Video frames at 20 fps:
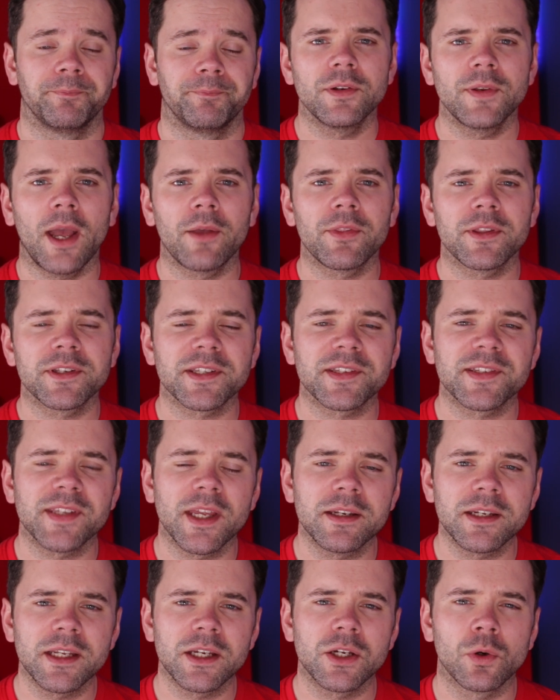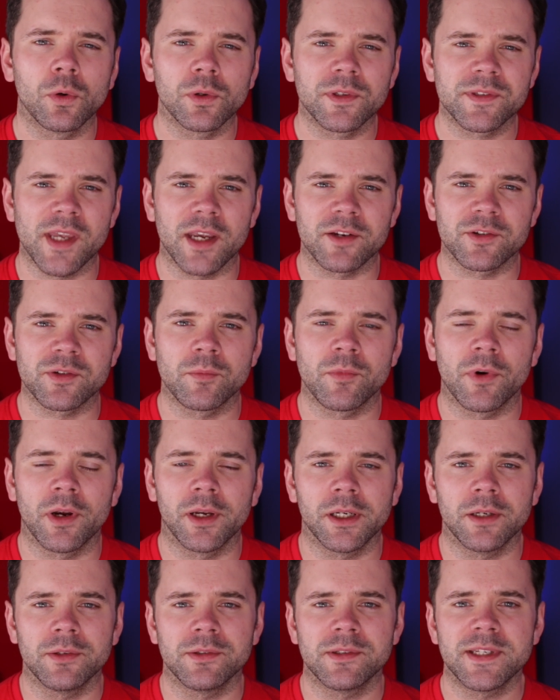Now the descending chord section where it
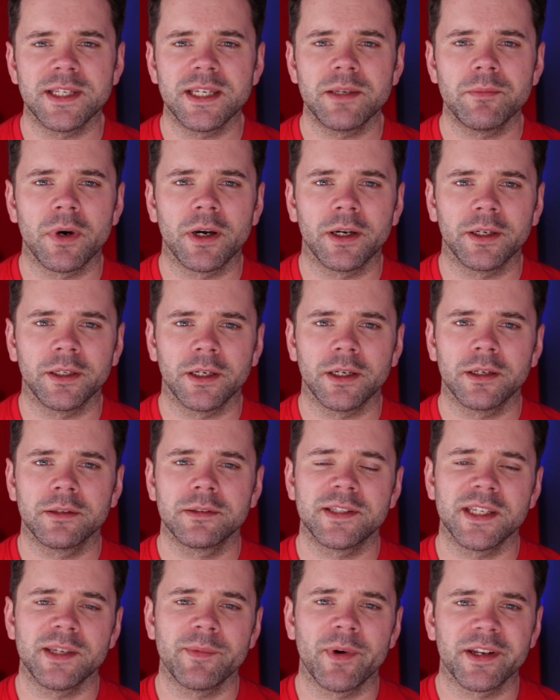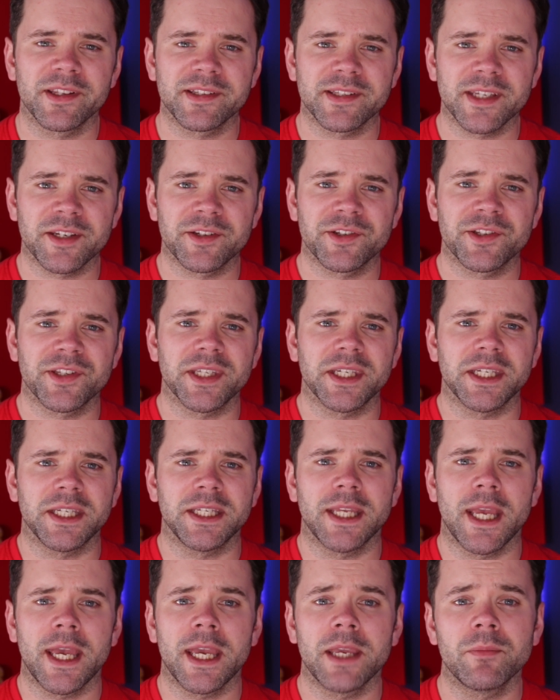goes D minor, D minor slash
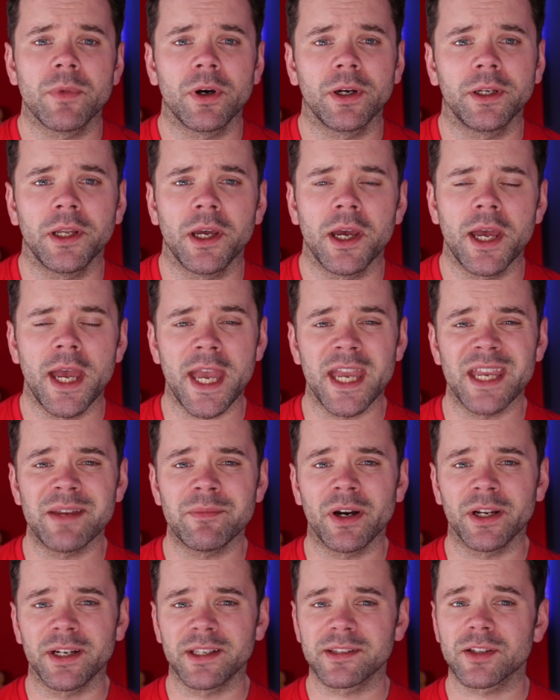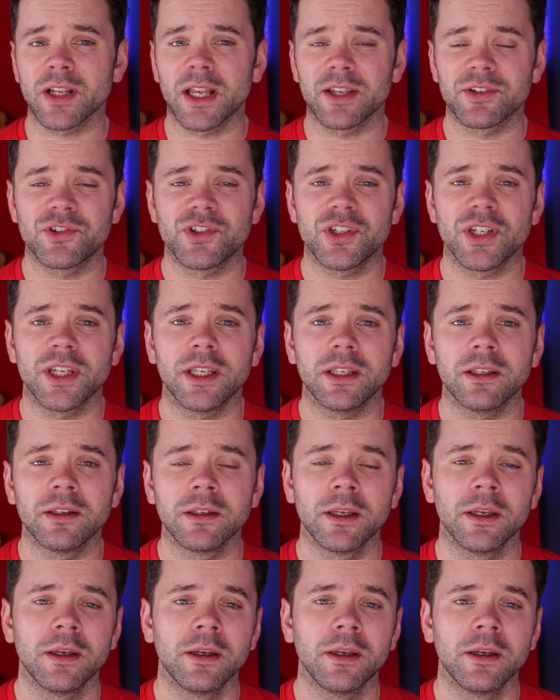C, A minor, A minor slash G